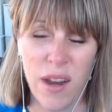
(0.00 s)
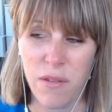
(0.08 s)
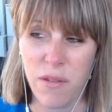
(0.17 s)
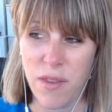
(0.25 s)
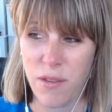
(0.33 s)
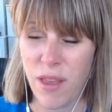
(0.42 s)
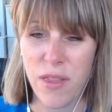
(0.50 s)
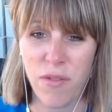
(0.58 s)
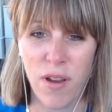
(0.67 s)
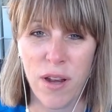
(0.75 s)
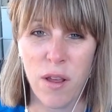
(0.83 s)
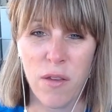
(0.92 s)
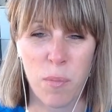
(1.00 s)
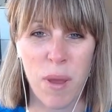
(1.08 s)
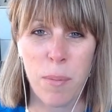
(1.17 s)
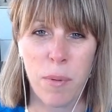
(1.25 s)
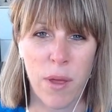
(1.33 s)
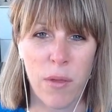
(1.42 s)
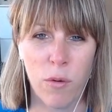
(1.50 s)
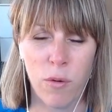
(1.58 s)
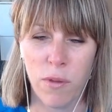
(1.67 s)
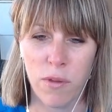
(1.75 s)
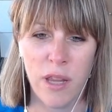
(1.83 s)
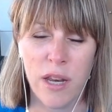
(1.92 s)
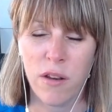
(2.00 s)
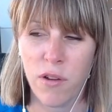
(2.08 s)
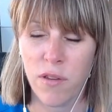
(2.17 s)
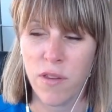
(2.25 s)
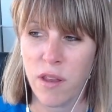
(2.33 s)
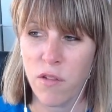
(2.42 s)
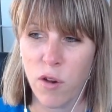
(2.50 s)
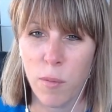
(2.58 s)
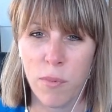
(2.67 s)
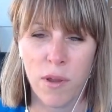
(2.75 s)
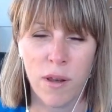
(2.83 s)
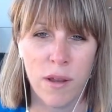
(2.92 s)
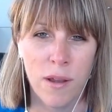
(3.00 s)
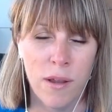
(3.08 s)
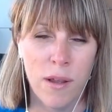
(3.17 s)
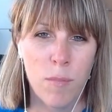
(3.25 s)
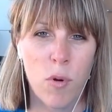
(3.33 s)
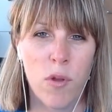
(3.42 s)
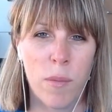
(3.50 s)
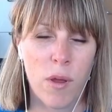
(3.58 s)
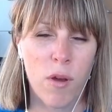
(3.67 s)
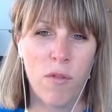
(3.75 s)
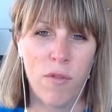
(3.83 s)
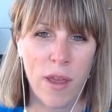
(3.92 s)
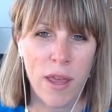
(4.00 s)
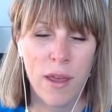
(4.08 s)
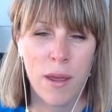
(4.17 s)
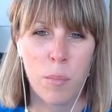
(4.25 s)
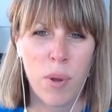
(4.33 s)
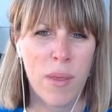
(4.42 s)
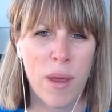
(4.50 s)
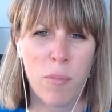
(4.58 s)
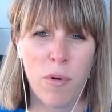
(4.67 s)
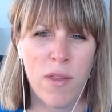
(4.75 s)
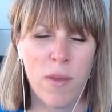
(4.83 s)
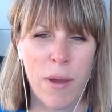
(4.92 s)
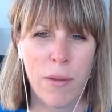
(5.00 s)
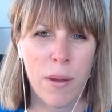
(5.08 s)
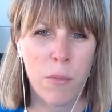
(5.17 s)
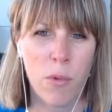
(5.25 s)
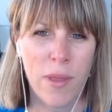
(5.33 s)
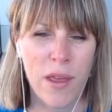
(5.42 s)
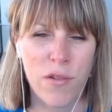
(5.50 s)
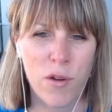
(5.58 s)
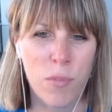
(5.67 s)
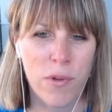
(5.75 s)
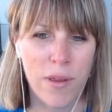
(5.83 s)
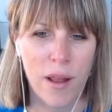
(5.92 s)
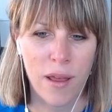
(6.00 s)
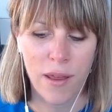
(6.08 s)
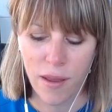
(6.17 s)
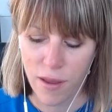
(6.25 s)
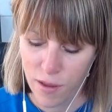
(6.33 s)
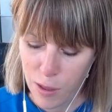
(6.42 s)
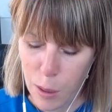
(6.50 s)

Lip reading: I just identified loads of people that I thought did interesting jobs and bought them a coffee, picked their brains about what their job was like.